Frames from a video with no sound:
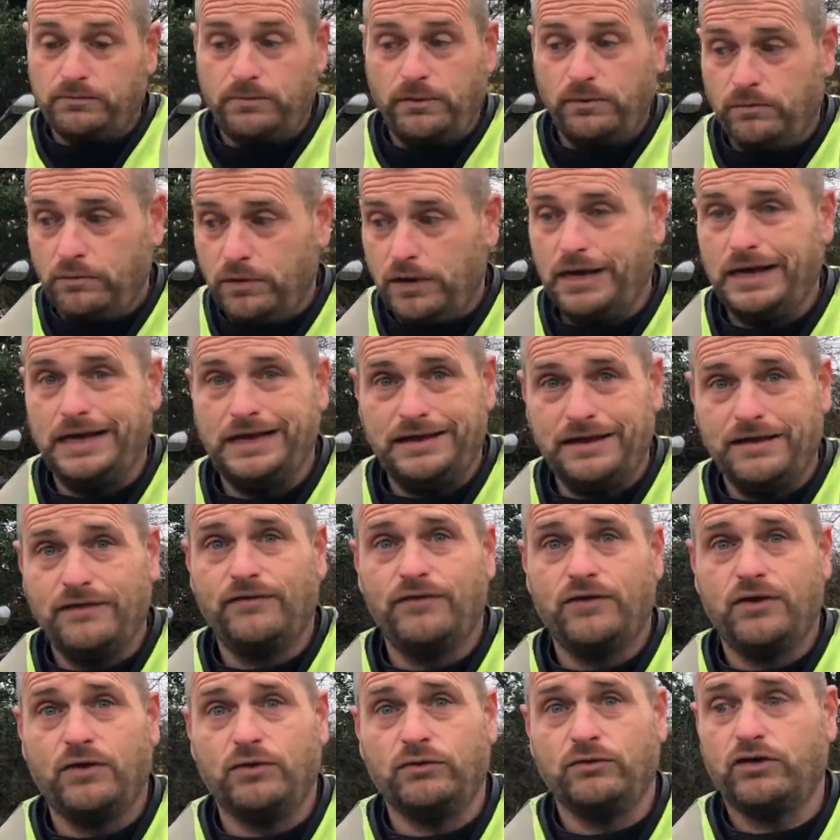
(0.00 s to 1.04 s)
be really
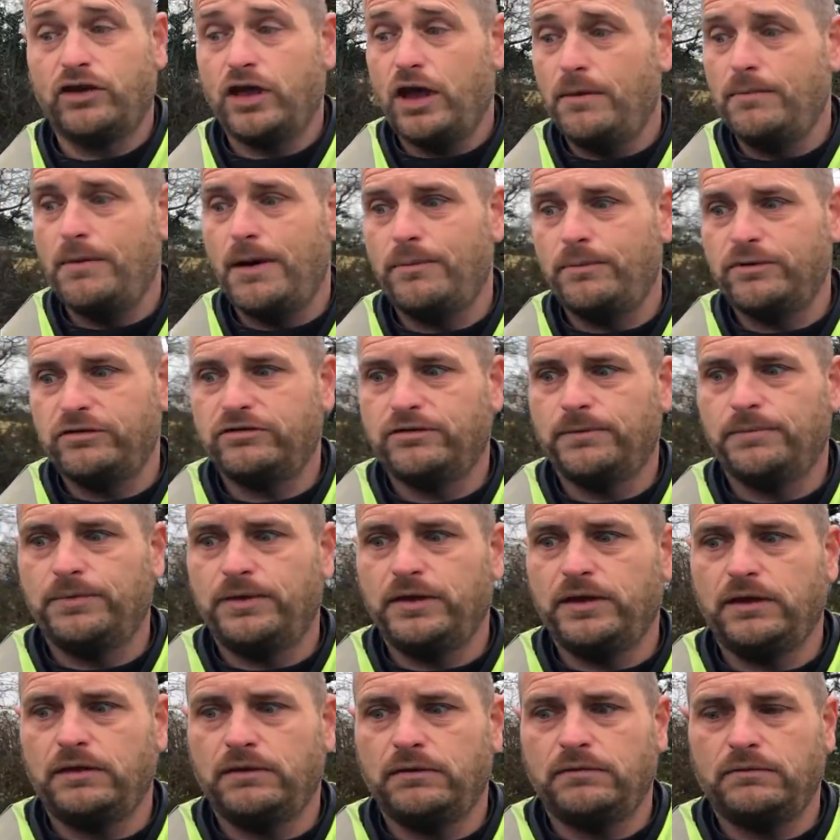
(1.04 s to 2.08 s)
difficult to come up with
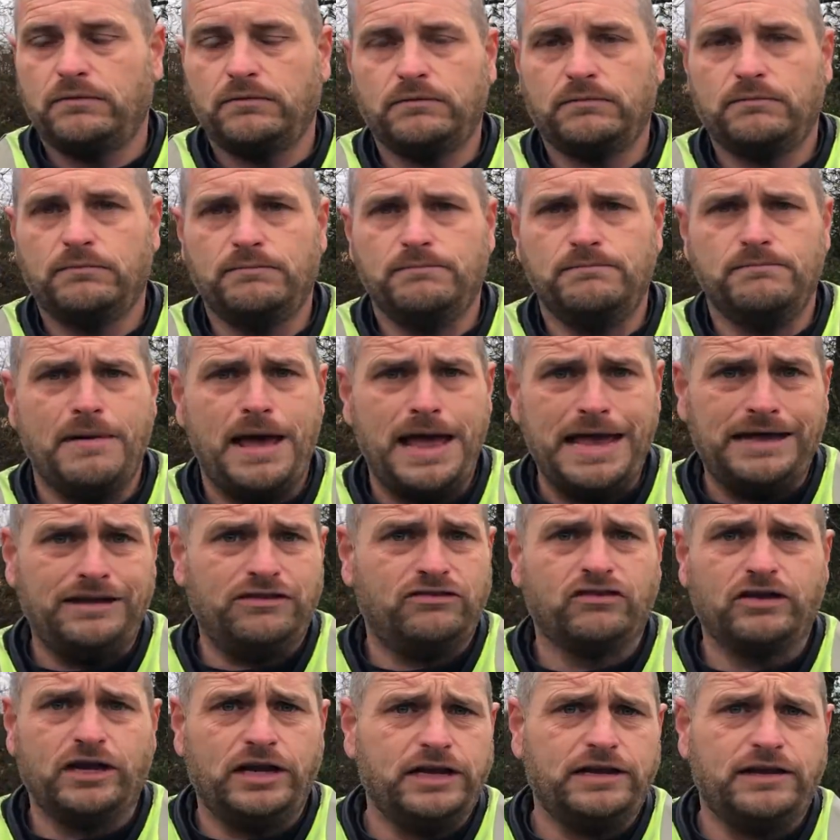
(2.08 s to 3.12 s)
something
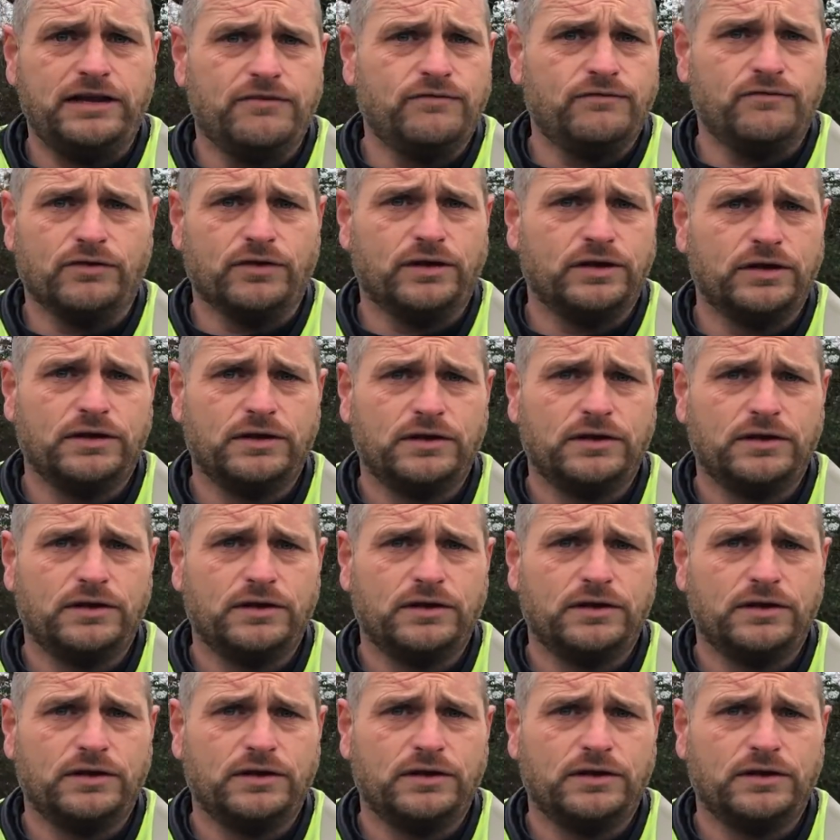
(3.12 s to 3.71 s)
majorly different.